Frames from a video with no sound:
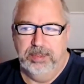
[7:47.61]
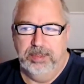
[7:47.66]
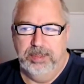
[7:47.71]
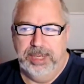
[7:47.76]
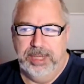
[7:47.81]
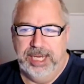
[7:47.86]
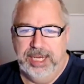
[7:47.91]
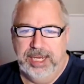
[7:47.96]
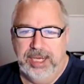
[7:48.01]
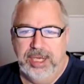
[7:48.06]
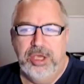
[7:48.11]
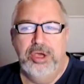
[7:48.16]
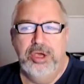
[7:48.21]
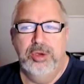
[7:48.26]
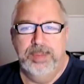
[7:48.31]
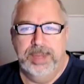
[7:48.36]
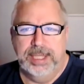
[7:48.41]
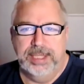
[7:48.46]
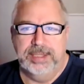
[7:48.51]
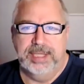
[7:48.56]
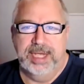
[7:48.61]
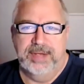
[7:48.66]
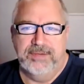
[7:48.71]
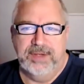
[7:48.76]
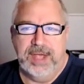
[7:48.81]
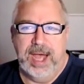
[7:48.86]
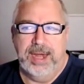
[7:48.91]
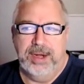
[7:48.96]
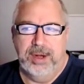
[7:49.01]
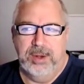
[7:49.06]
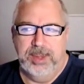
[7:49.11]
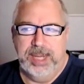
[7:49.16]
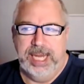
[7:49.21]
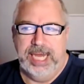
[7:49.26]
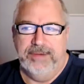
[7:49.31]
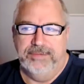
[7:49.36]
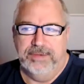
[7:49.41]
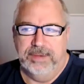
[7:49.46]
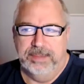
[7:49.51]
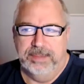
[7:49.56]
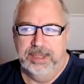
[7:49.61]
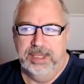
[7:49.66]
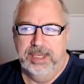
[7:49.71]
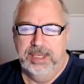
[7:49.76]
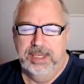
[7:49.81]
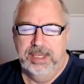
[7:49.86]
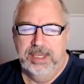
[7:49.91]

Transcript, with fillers: we humans have gotten away from